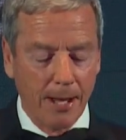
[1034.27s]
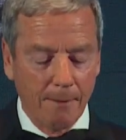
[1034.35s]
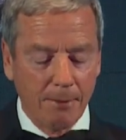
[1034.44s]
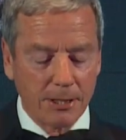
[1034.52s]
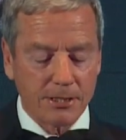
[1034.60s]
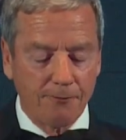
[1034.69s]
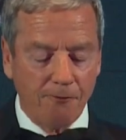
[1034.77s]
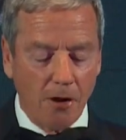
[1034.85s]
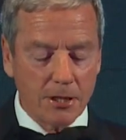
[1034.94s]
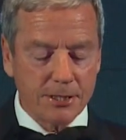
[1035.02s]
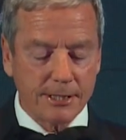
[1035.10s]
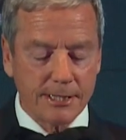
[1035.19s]
But
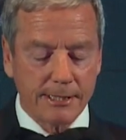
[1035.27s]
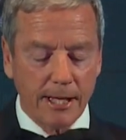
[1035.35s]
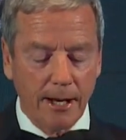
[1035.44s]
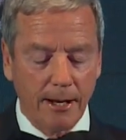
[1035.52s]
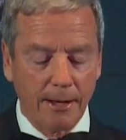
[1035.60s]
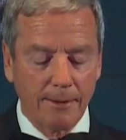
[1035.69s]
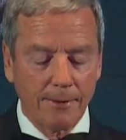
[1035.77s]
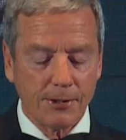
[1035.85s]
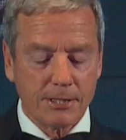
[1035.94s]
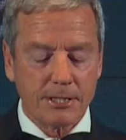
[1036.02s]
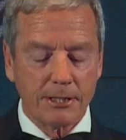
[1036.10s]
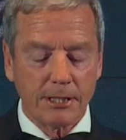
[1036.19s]
suffice to say,
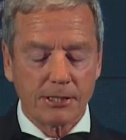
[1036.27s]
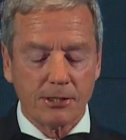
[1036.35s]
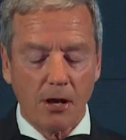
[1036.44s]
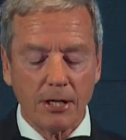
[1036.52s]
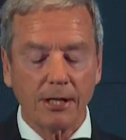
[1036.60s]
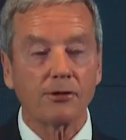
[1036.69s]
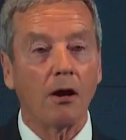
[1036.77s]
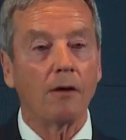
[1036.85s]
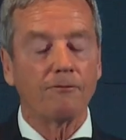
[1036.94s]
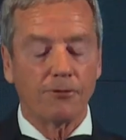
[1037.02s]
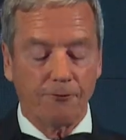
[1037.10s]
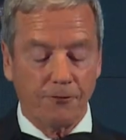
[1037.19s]
this is an exciting time
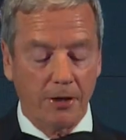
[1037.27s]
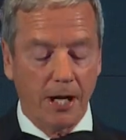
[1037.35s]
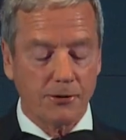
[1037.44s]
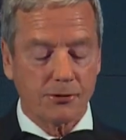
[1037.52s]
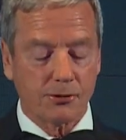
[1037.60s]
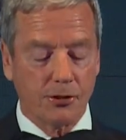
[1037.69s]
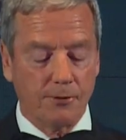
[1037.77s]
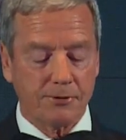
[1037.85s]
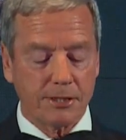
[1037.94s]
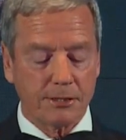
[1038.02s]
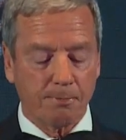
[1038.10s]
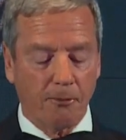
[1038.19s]
for the financial
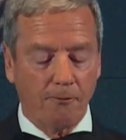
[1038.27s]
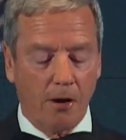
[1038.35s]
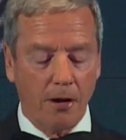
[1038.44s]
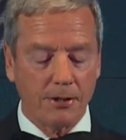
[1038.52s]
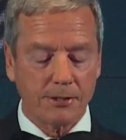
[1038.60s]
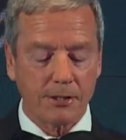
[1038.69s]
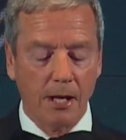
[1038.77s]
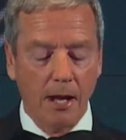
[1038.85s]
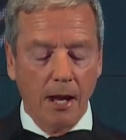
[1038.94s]
services providers,